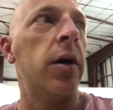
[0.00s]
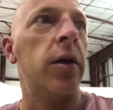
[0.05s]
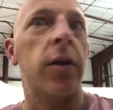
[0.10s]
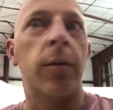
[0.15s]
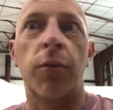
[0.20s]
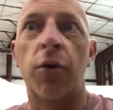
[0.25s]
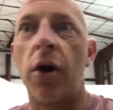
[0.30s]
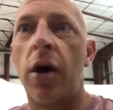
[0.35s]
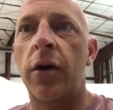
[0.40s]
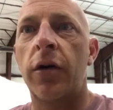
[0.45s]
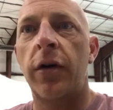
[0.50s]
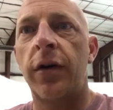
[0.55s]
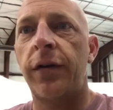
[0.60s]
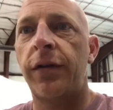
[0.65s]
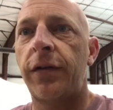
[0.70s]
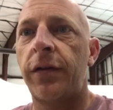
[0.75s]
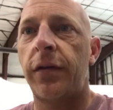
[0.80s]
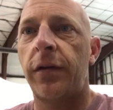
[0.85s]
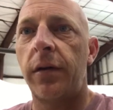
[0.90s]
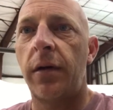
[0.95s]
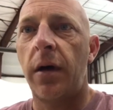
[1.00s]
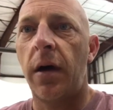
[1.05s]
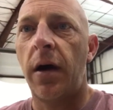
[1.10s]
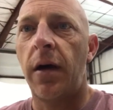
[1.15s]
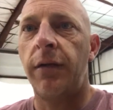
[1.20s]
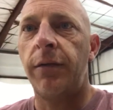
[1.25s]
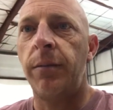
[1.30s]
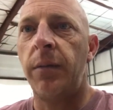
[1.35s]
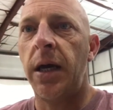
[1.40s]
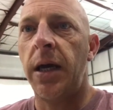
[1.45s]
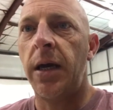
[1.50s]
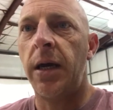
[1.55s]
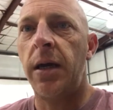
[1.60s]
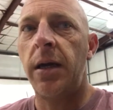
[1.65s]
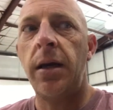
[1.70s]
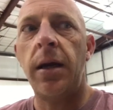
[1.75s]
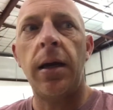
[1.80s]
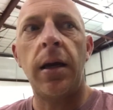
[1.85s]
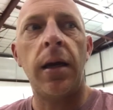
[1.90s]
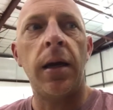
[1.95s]
the progress I've
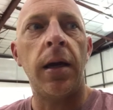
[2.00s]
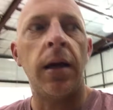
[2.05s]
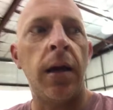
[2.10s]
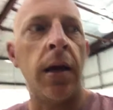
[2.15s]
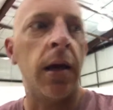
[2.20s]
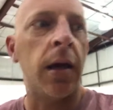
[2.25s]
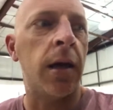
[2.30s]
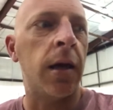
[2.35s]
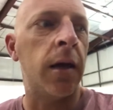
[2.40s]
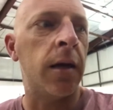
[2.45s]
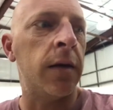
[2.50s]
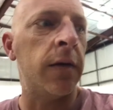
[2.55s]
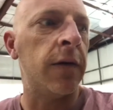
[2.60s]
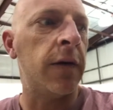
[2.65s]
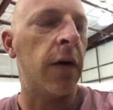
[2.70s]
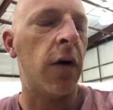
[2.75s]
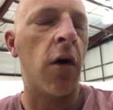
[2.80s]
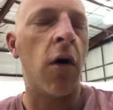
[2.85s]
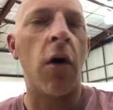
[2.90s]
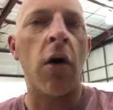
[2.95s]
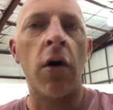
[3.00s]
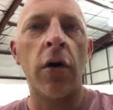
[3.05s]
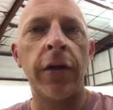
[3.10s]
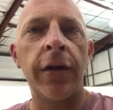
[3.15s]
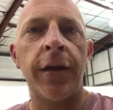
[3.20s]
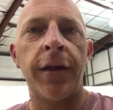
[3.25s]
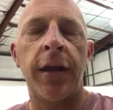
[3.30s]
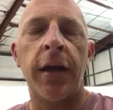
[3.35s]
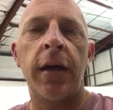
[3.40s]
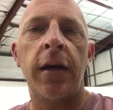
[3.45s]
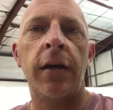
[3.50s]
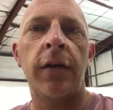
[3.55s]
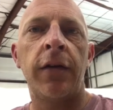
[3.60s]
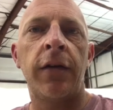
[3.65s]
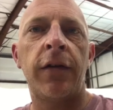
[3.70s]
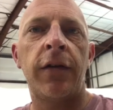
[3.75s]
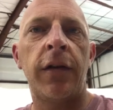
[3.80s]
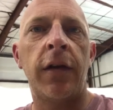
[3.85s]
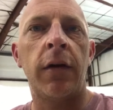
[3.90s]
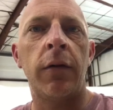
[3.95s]
made and all the
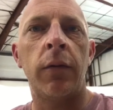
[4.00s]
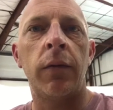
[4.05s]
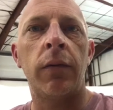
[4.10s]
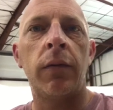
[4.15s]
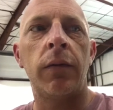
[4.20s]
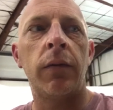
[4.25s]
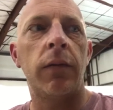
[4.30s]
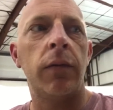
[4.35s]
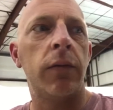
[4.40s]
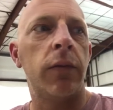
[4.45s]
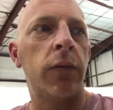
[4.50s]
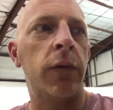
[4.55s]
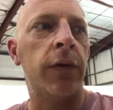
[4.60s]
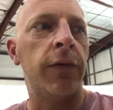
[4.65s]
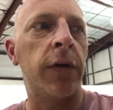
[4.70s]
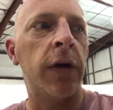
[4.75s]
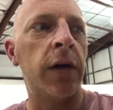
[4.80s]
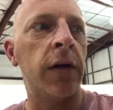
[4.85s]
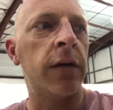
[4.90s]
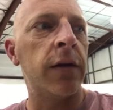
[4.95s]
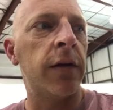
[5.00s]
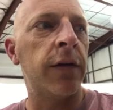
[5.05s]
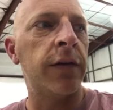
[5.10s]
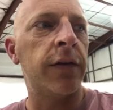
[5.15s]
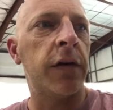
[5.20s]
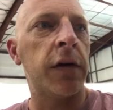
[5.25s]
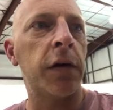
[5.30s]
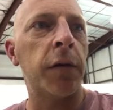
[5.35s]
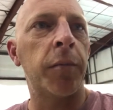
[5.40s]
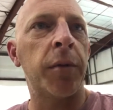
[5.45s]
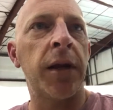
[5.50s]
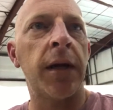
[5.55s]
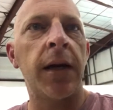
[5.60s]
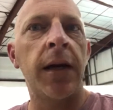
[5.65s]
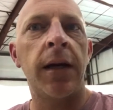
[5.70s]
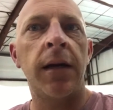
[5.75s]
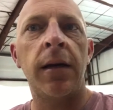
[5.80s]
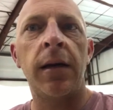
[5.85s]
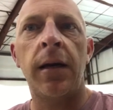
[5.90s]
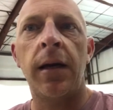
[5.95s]
things that we've done to this
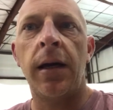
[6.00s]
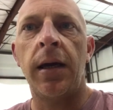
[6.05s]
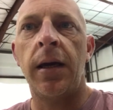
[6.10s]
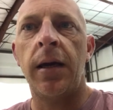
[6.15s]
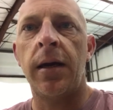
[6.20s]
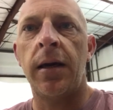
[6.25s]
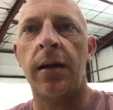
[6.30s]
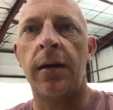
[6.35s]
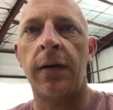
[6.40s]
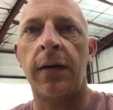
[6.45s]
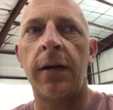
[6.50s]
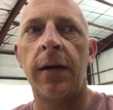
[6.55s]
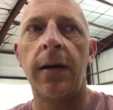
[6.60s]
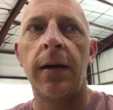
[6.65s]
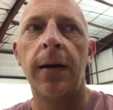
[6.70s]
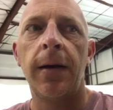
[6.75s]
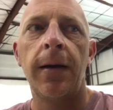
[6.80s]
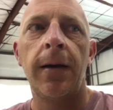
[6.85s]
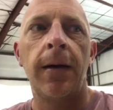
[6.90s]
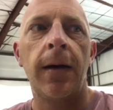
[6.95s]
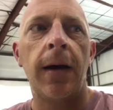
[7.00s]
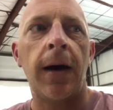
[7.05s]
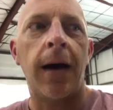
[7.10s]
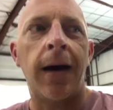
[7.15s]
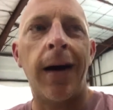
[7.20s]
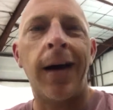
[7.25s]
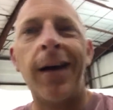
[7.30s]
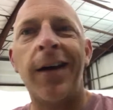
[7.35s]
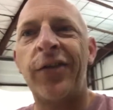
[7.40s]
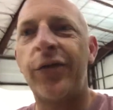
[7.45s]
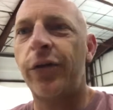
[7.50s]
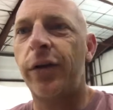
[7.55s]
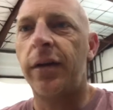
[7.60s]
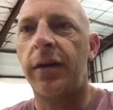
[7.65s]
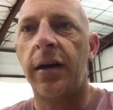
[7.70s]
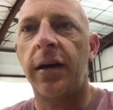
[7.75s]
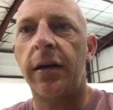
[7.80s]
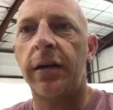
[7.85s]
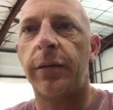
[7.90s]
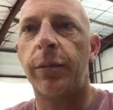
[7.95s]
airplane, and I actually
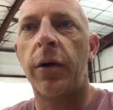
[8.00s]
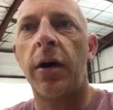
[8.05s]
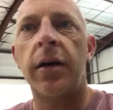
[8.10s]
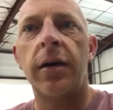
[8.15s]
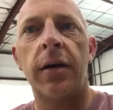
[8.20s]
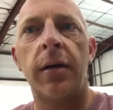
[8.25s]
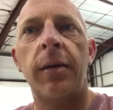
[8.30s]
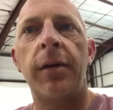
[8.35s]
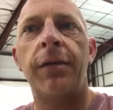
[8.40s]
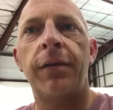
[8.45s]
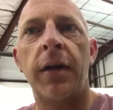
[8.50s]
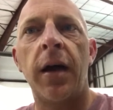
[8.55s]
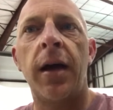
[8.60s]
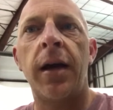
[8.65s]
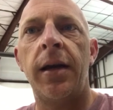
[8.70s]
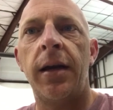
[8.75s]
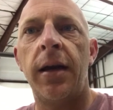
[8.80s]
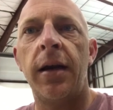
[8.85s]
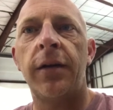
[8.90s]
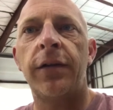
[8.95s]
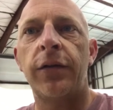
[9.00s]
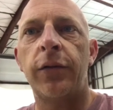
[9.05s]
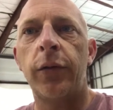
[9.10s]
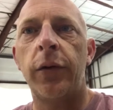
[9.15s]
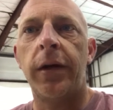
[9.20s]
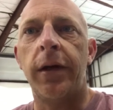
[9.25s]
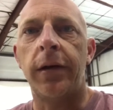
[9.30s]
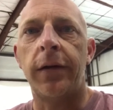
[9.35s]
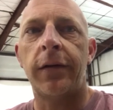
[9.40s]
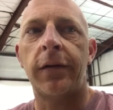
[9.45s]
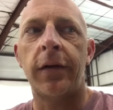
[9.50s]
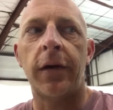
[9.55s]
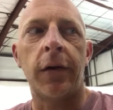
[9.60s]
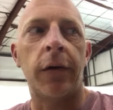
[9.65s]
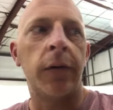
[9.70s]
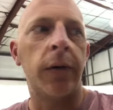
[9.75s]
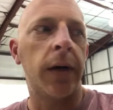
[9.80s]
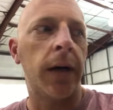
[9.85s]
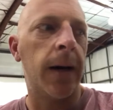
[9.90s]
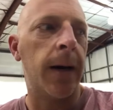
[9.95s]
think it's probably going to be flying next week,
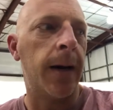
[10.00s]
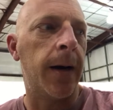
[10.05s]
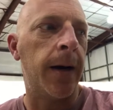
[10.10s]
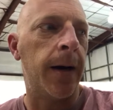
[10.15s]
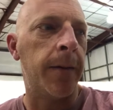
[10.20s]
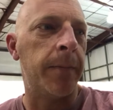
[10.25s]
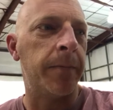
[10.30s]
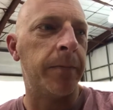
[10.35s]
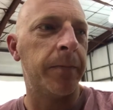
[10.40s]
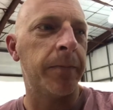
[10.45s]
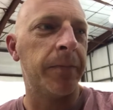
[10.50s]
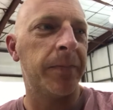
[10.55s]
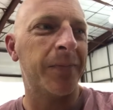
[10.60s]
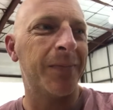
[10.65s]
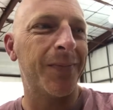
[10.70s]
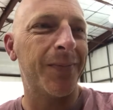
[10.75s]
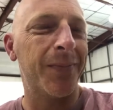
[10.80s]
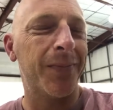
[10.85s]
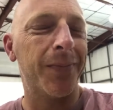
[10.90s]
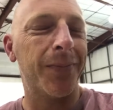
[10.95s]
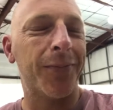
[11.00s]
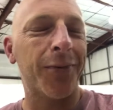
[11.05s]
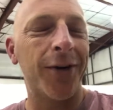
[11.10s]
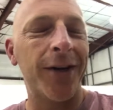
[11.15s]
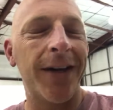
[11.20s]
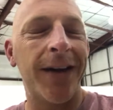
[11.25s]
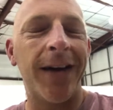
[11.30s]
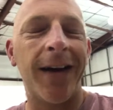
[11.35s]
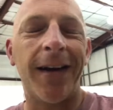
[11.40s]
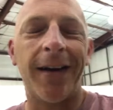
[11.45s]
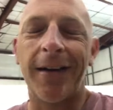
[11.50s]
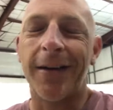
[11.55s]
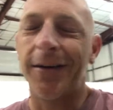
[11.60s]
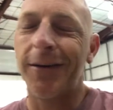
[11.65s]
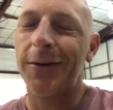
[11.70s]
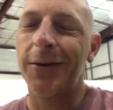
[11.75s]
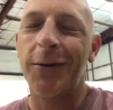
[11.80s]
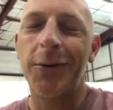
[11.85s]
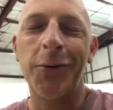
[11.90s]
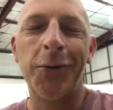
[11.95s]
so um, pretty kind of
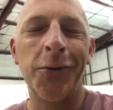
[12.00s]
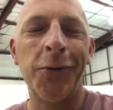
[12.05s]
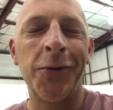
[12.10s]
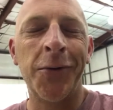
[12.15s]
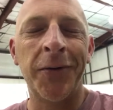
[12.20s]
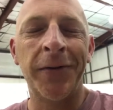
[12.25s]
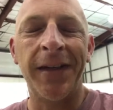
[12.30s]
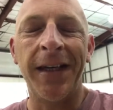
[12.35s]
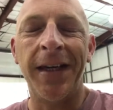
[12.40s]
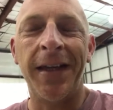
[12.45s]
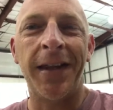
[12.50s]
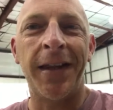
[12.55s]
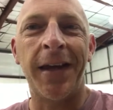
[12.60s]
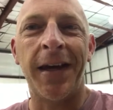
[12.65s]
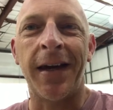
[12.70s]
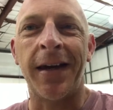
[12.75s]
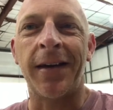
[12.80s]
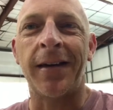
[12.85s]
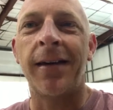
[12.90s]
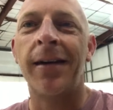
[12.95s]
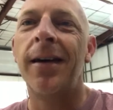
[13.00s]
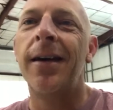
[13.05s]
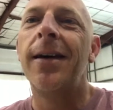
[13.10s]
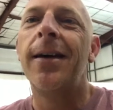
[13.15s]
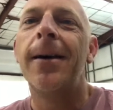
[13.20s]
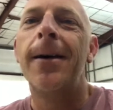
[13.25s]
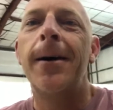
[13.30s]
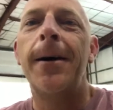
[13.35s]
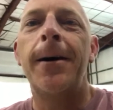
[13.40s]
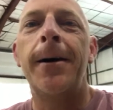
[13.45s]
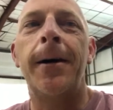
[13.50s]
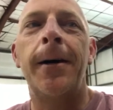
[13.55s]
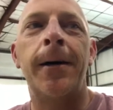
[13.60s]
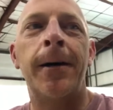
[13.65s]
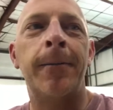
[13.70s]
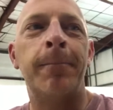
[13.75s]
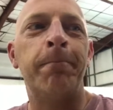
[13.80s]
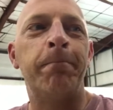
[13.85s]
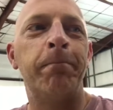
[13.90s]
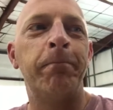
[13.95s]
cool, neat thing.
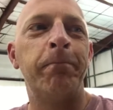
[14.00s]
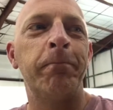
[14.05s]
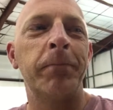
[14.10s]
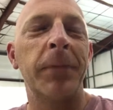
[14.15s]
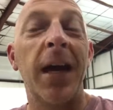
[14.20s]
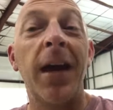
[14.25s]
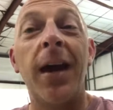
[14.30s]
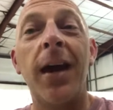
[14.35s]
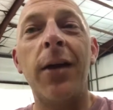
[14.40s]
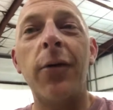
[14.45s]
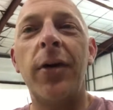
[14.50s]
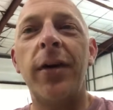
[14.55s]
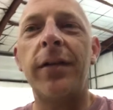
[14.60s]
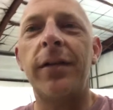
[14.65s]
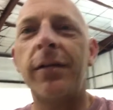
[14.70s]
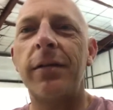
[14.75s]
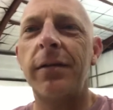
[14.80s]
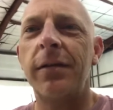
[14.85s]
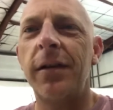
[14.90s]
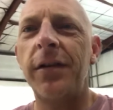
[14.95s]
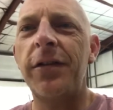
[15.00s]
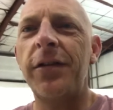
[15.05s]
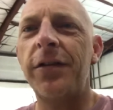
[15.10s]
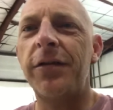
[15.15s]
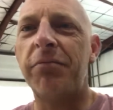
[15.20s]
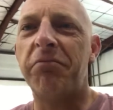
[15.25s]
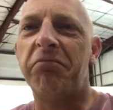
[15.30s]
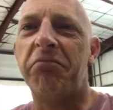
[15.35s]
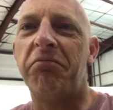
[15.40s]
Um, anyways, let's just